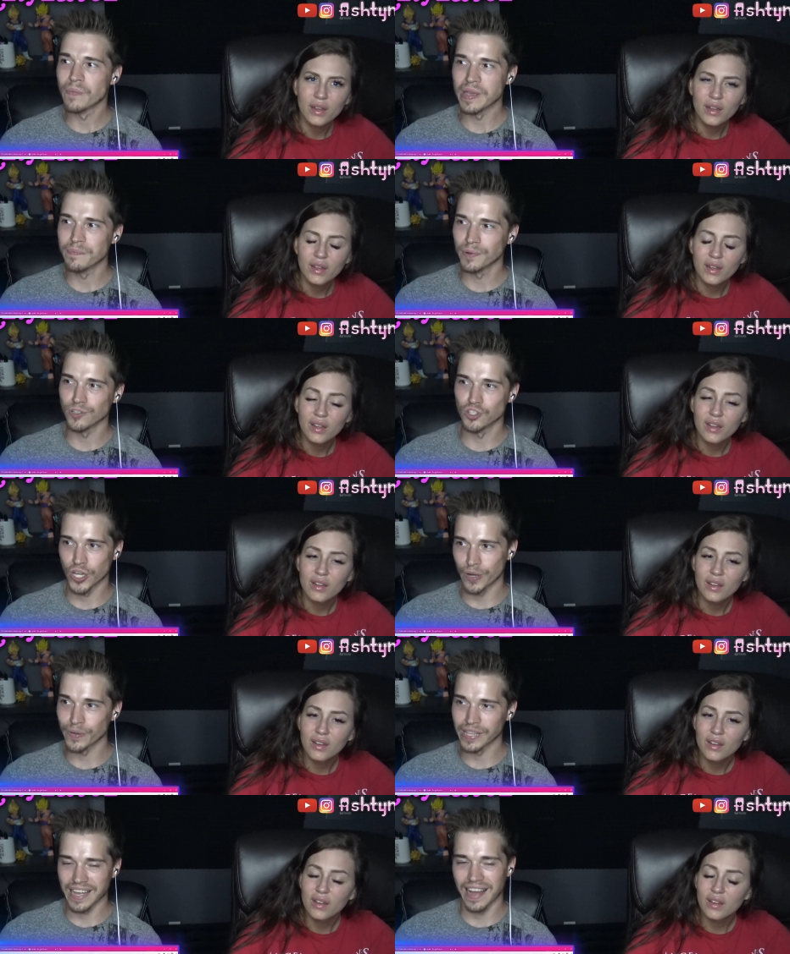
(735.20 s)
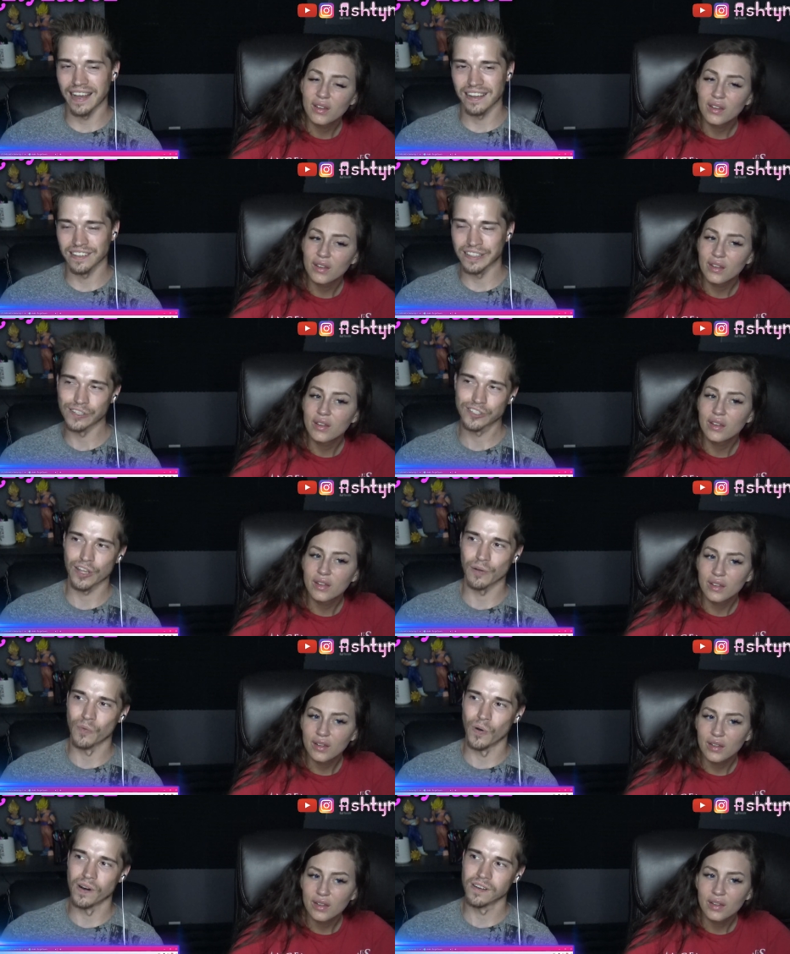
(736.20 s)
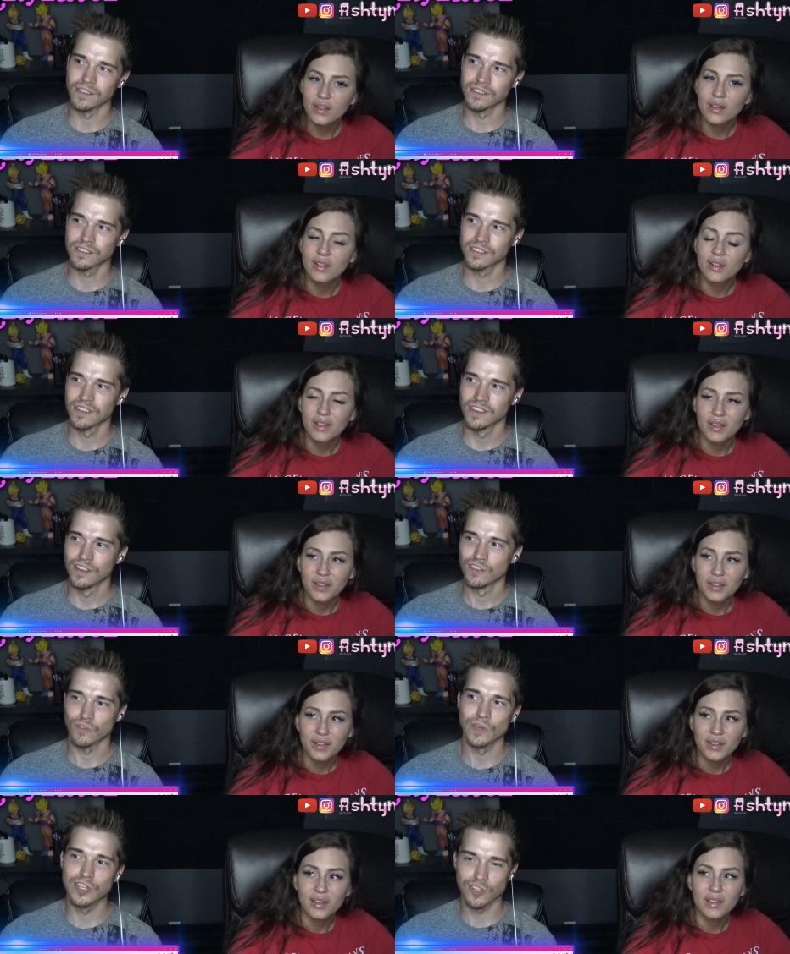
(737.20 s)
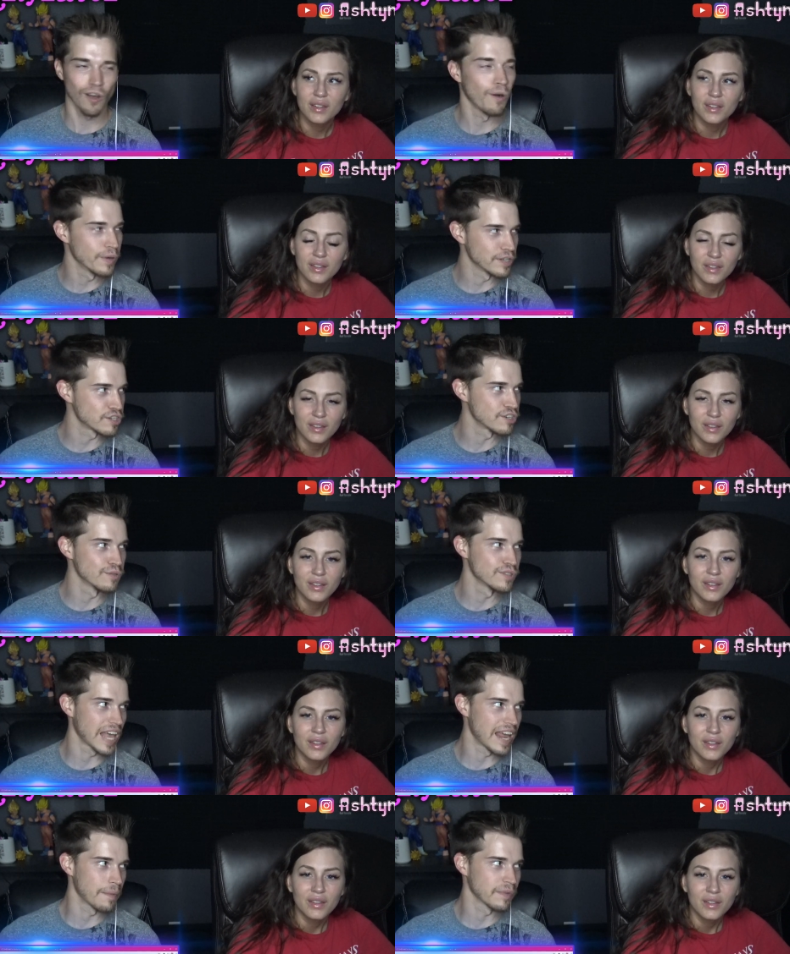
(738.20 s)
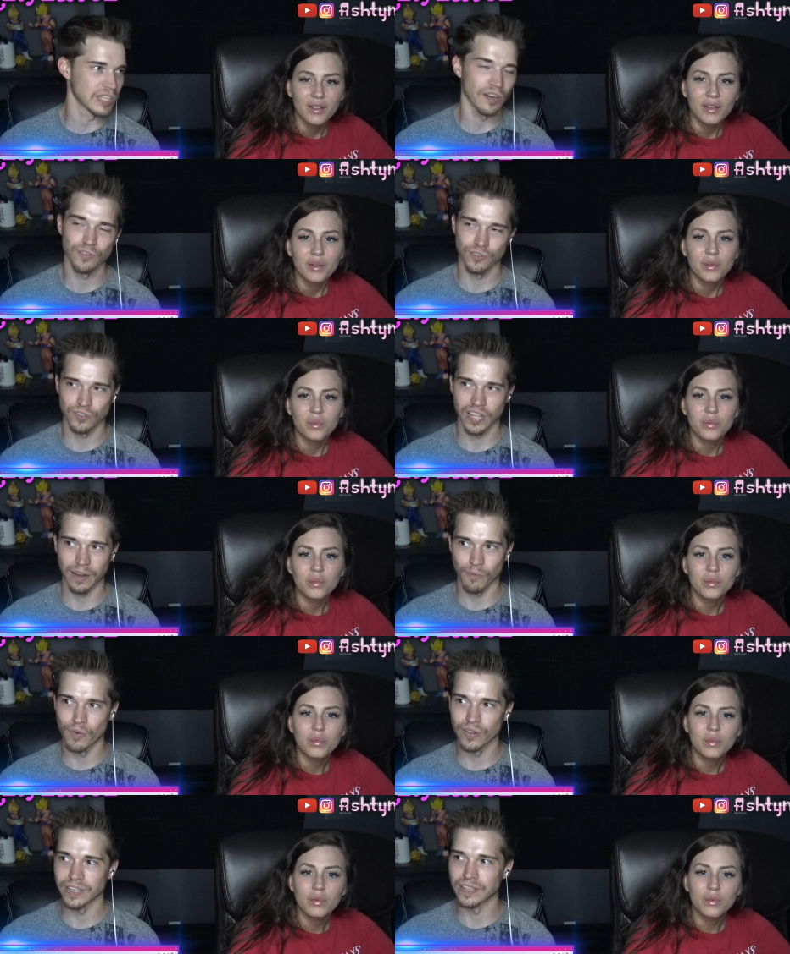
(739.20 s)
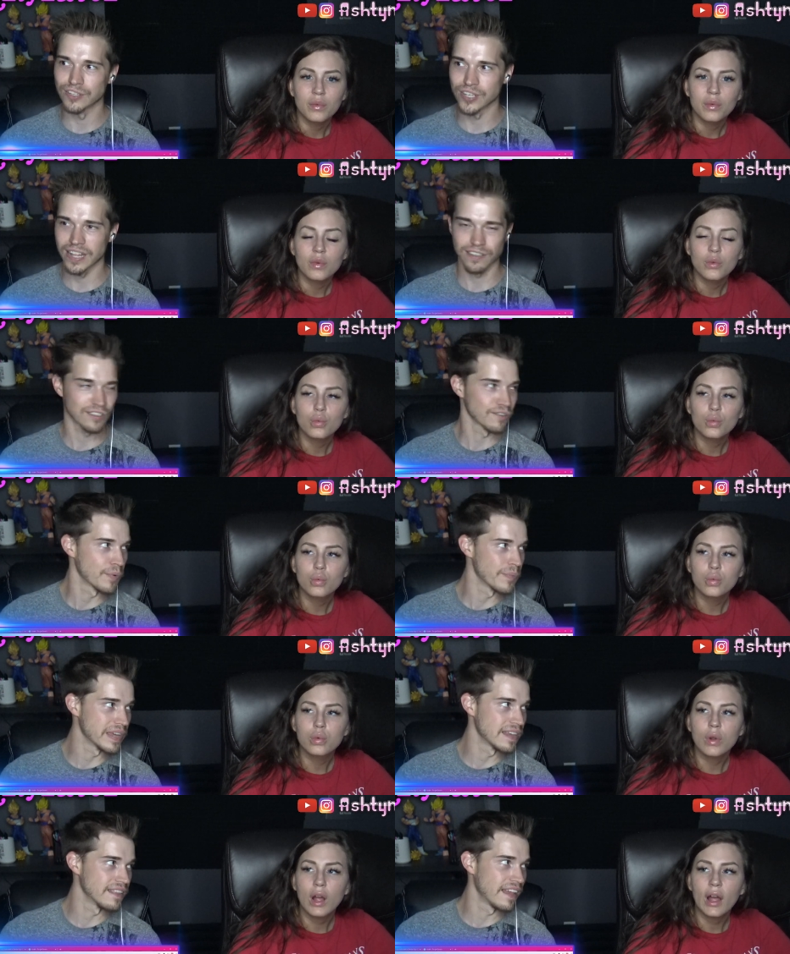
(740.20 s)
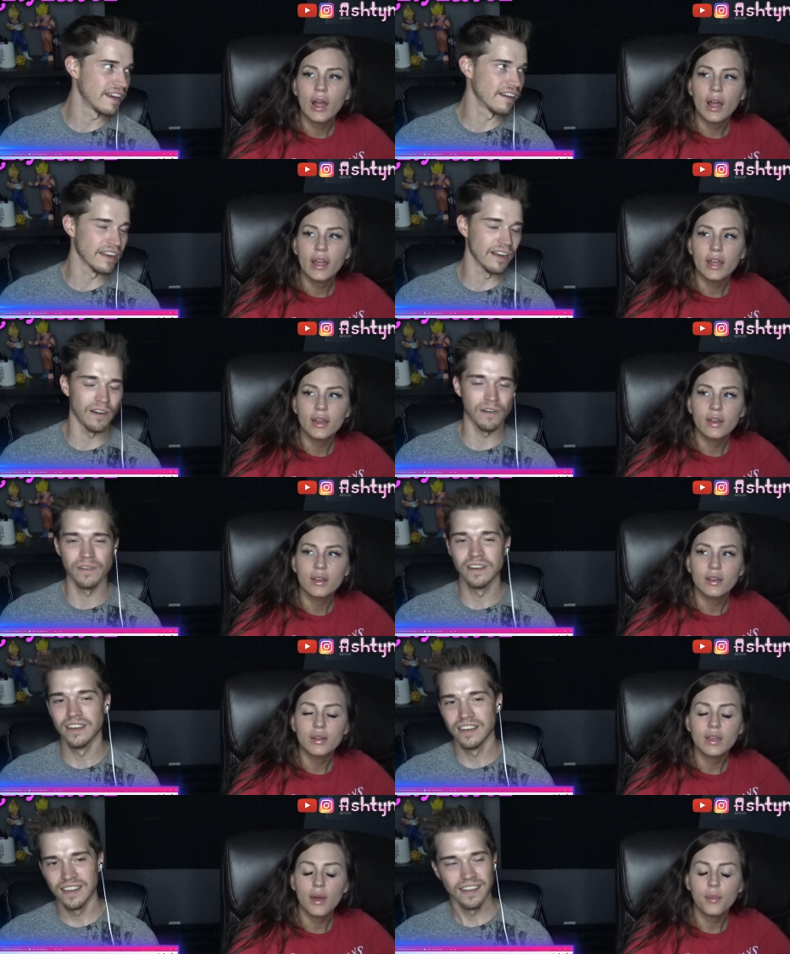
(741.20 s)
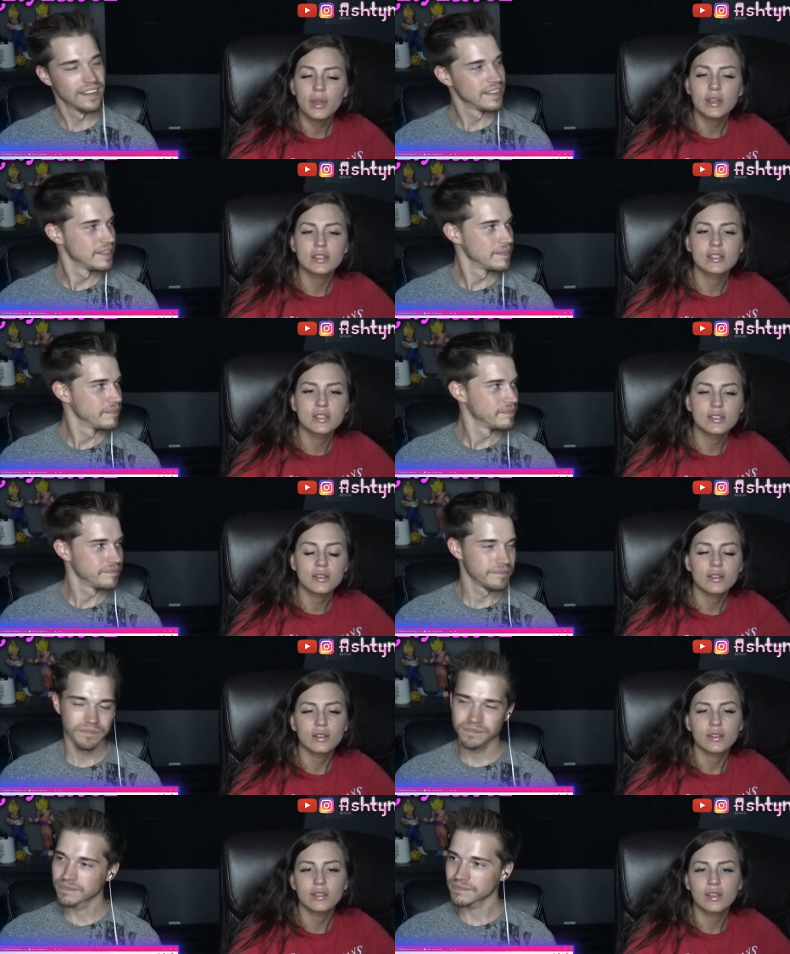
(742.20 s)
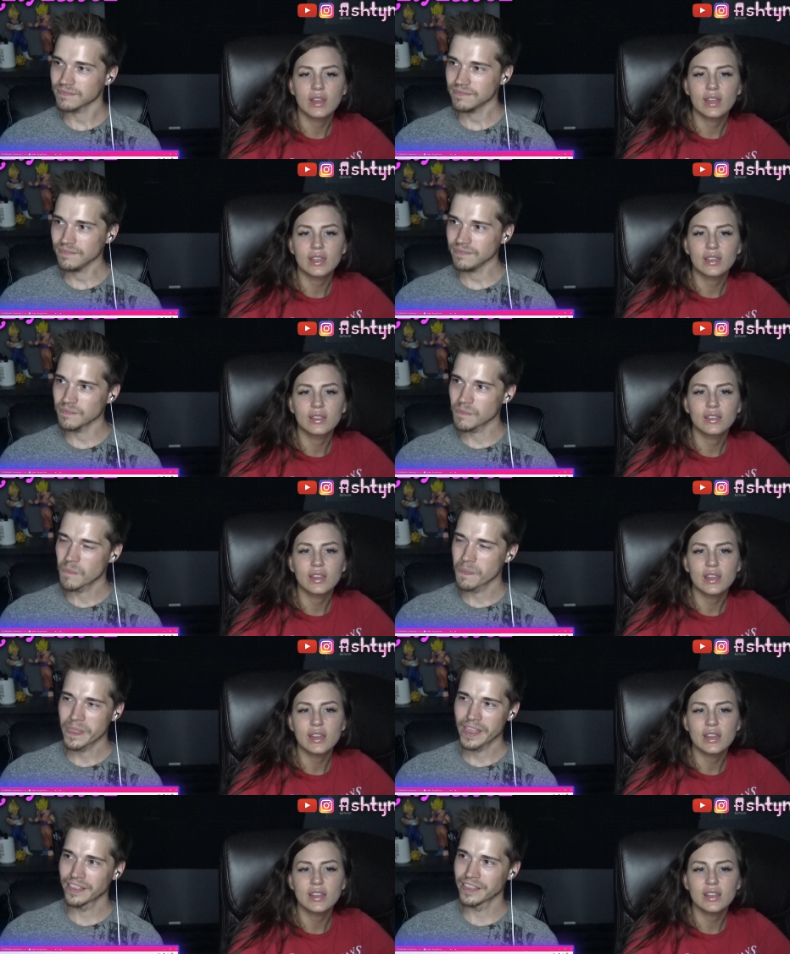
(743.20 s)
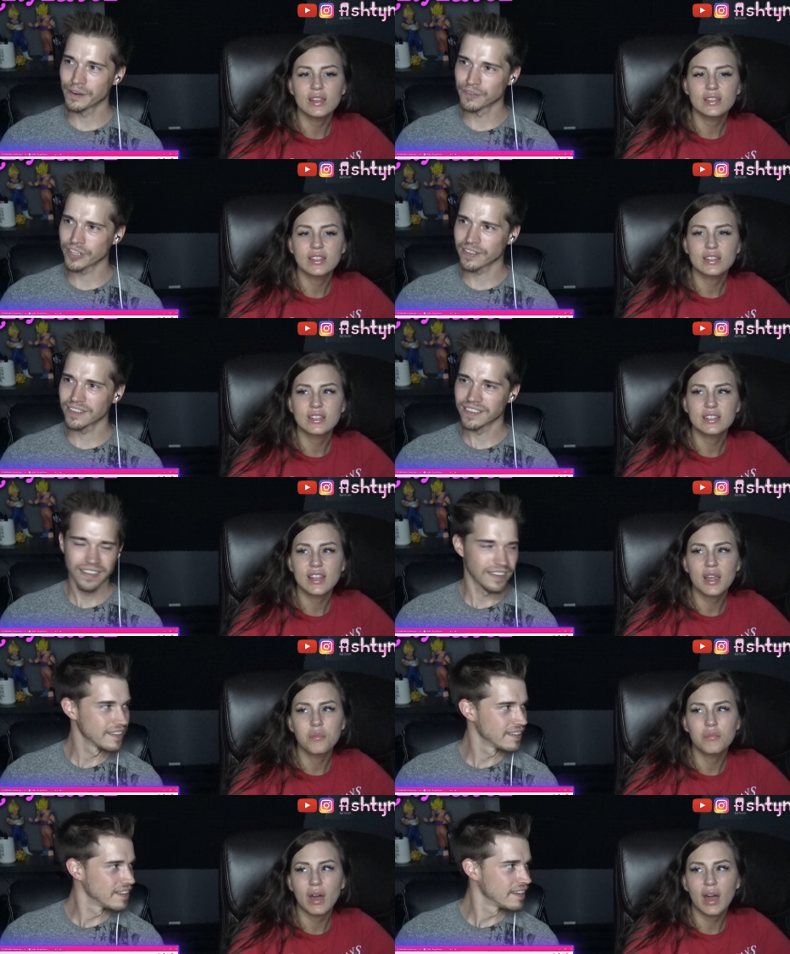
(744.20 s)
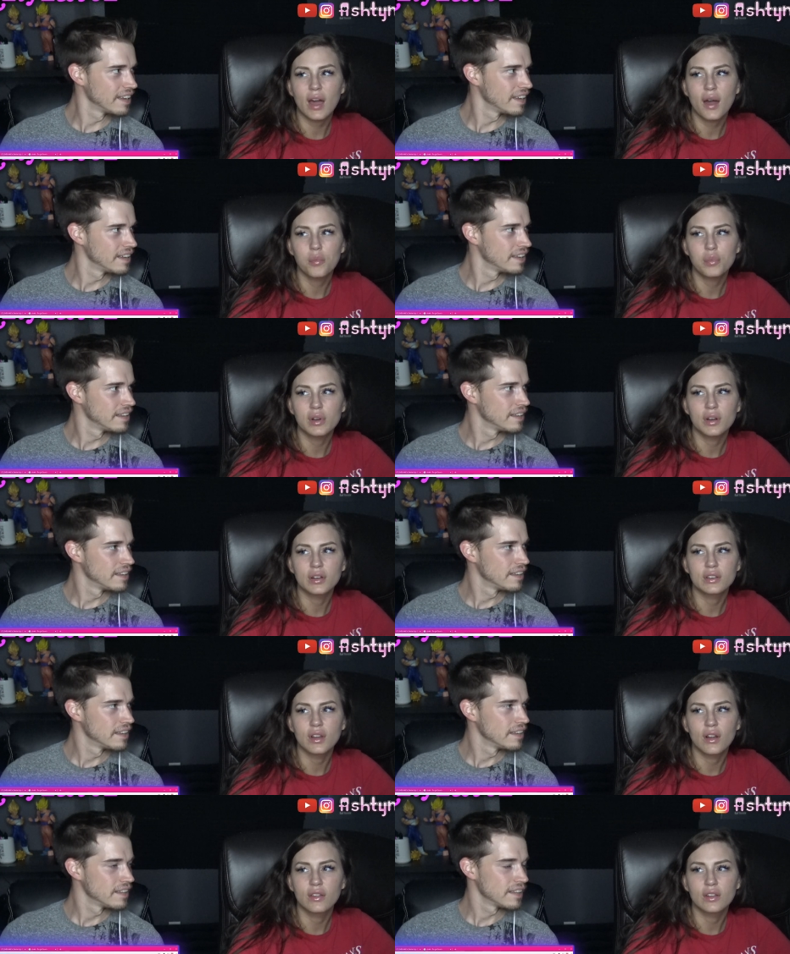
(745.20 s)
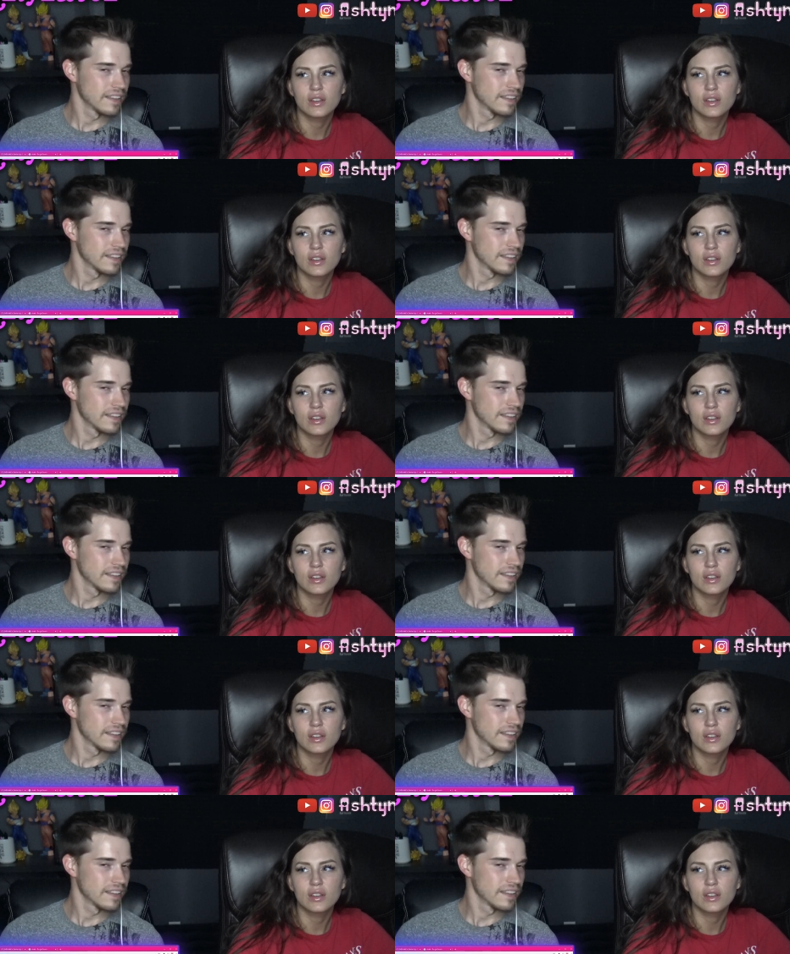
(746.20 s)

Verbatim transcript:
Speaker 1: people generally hide on their side of walls. So he just always shoots at them because he knows there's like a really good chance of
Speaker 2: someone being right. there, you know? Yeah, because, like, There's is a, it the same map or are there